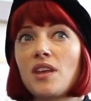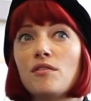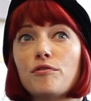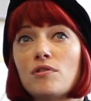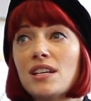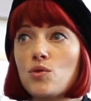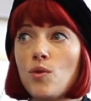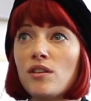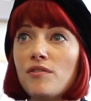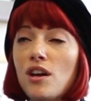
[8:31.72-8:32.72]
And for each
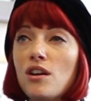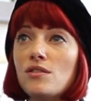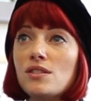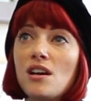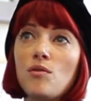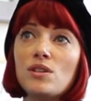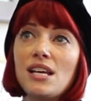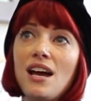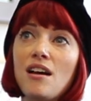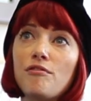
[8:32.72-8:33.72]
one of those, I would
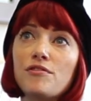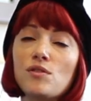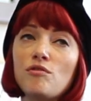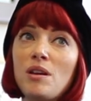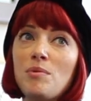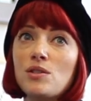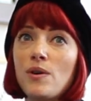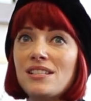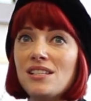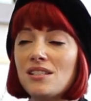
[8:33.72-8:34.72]
have sort of maybe
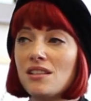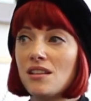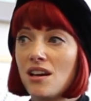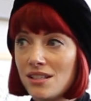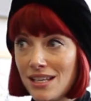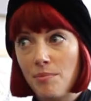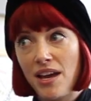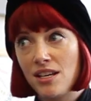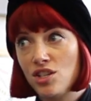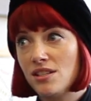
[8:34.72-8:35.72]
20 to 30
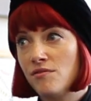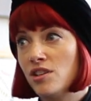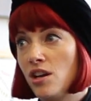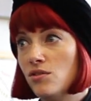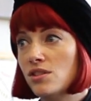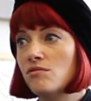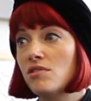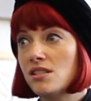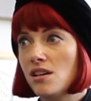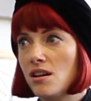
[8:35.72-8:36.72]
pages of notes and
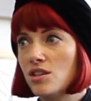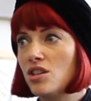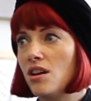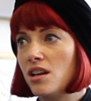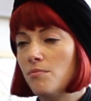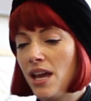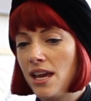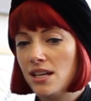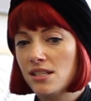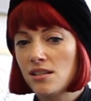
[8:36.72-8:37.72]
research that I'd
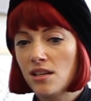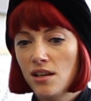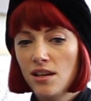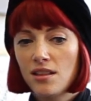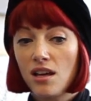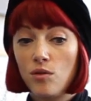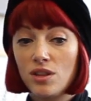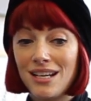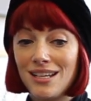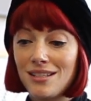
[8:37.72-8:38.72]
made that I
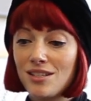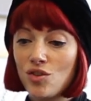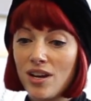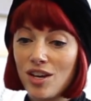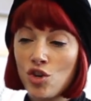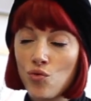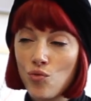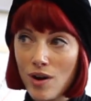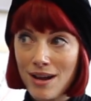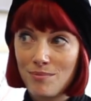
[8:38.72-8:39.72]
would then need to try and
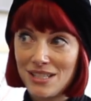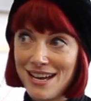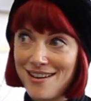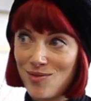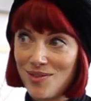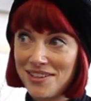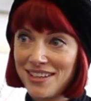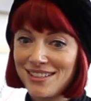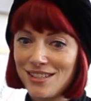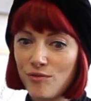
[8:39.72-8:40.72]
cram down
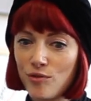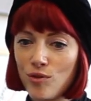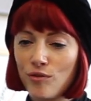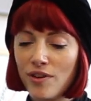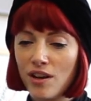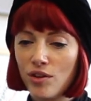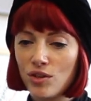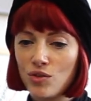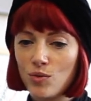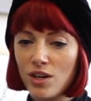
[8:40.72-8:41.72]
into 400 or
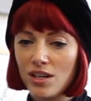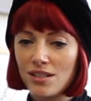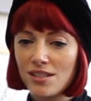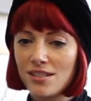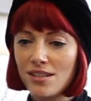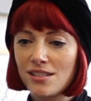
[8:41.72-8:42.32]
500 words.